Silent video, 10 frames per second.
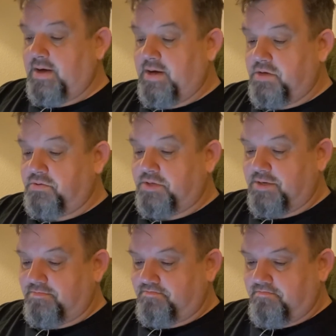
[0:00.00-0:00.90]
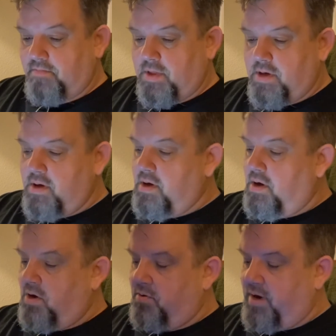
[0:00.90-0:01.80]
Interesting.
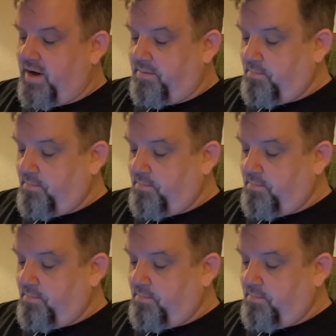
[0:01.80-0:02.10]
All right.